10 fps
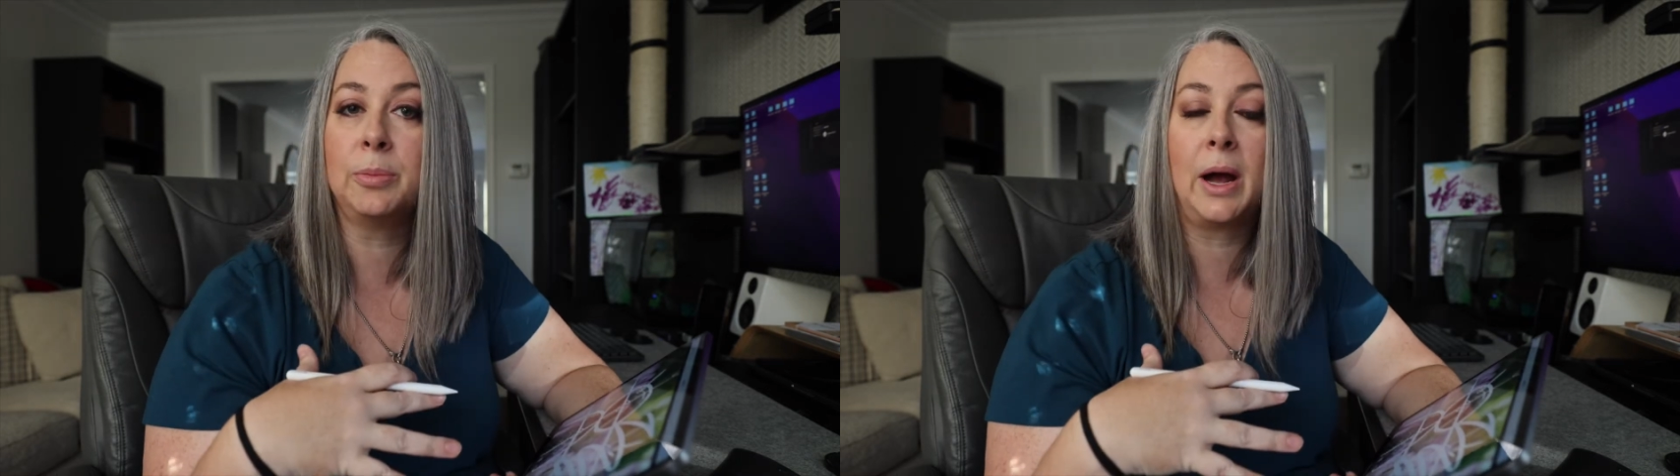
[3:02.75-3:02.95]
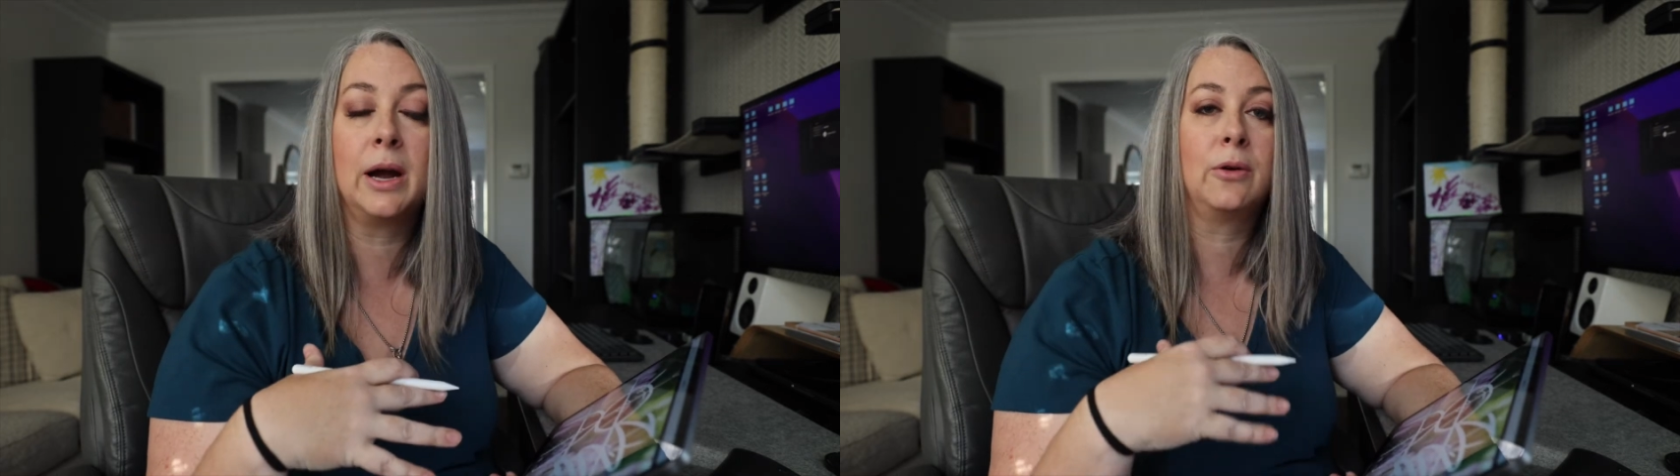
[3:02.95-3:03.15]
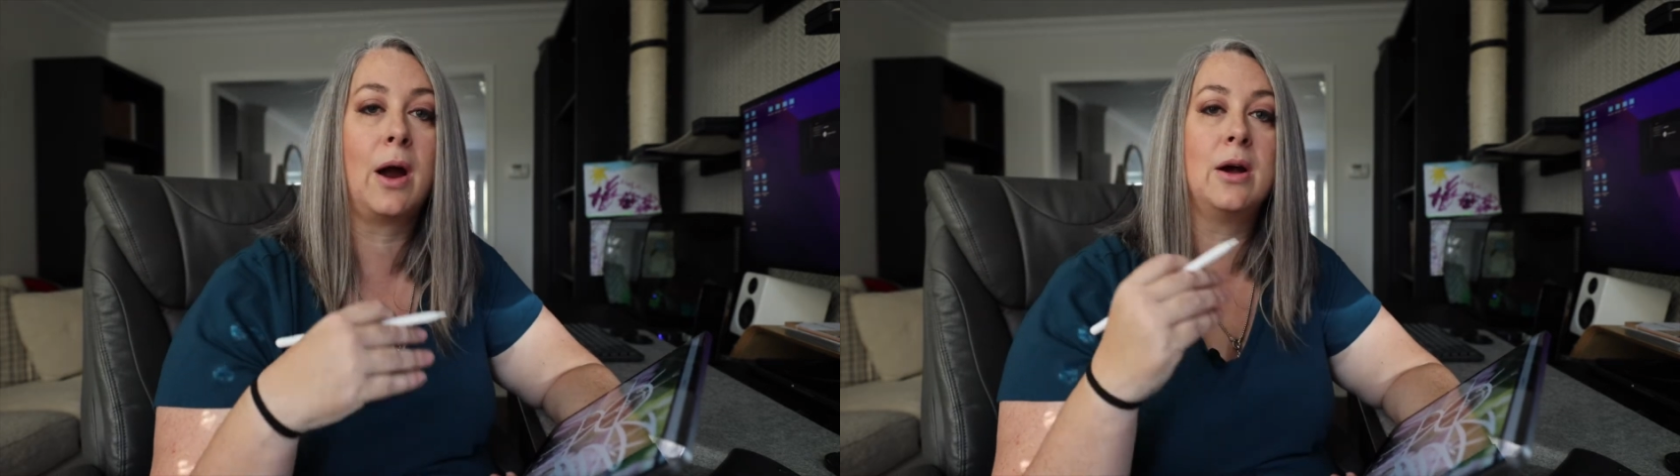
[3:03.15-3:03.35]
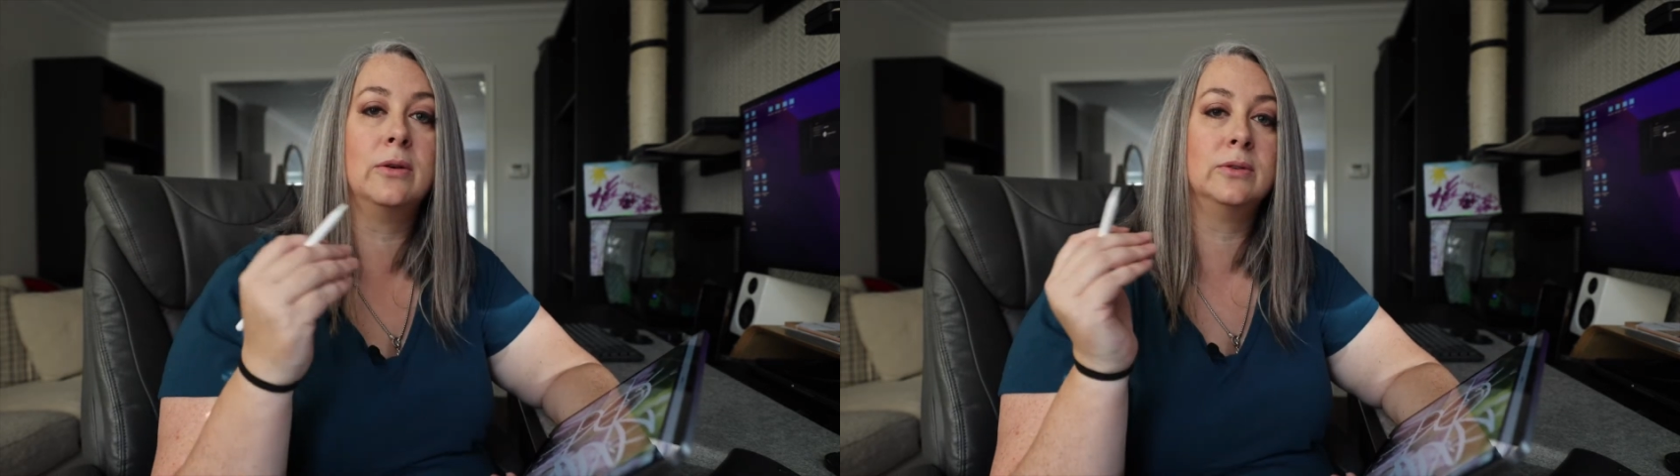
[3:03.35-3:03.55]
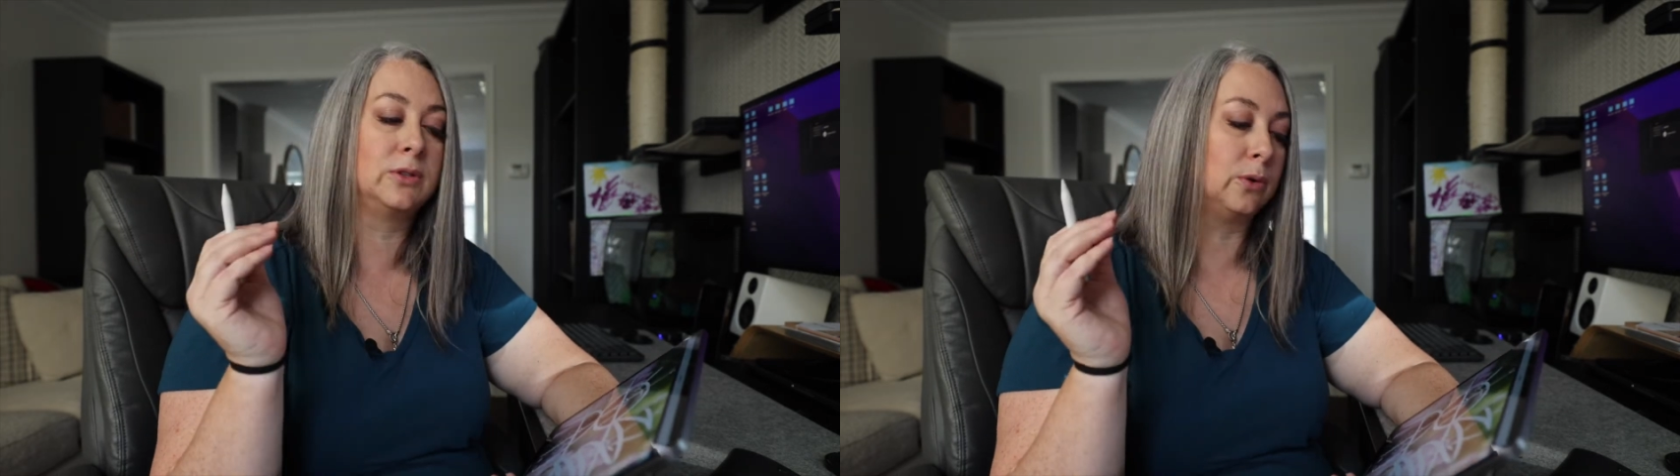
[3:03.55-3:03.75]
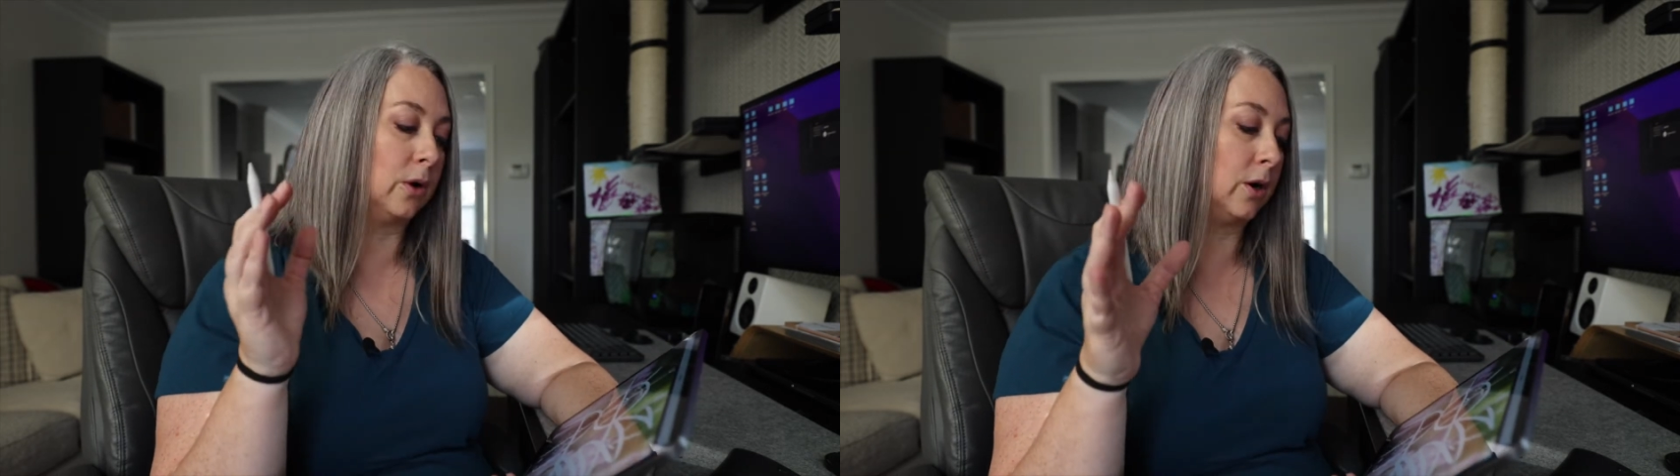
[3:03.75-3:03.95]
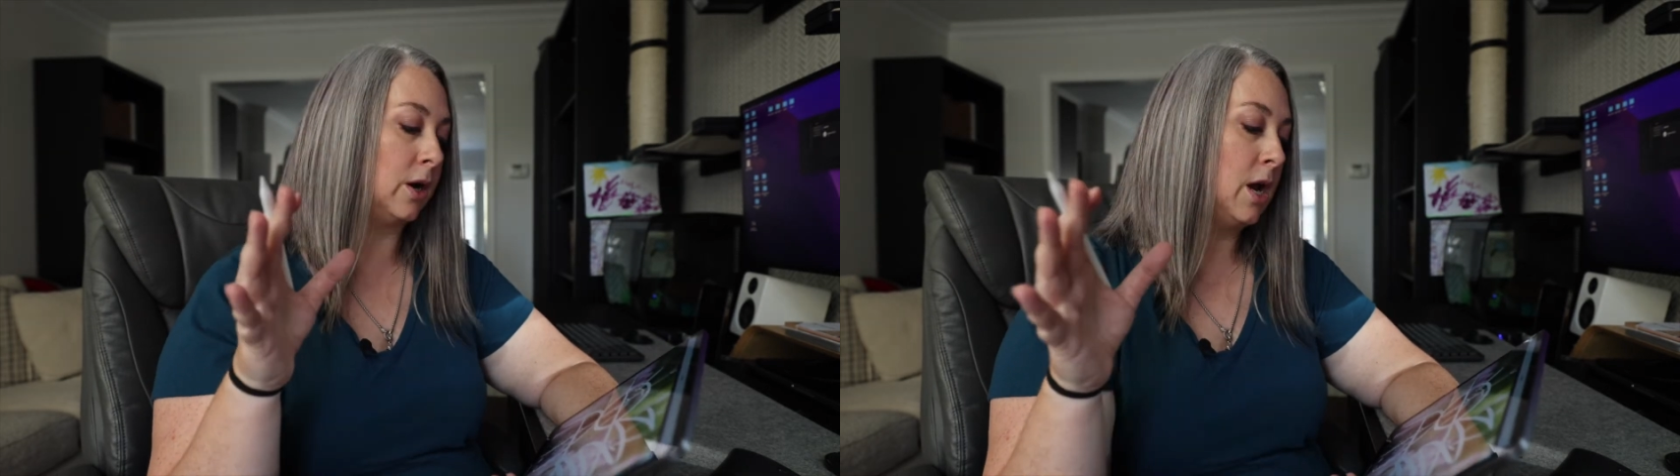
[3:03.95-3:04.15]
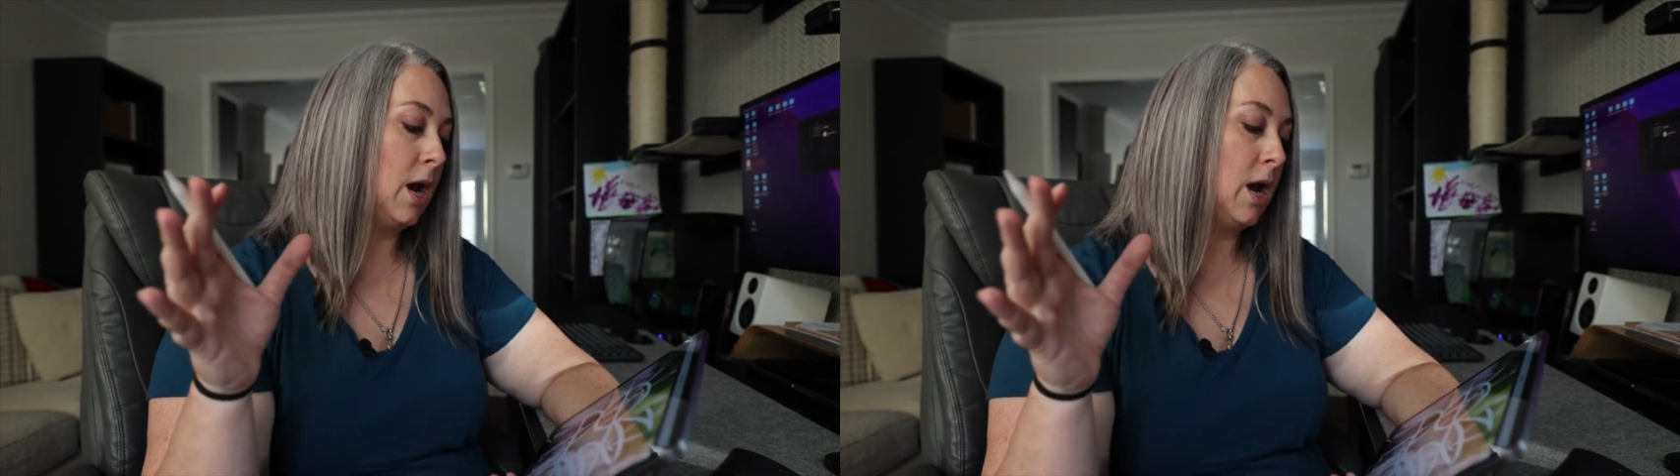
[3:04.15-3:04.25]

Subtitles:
backgrounds, or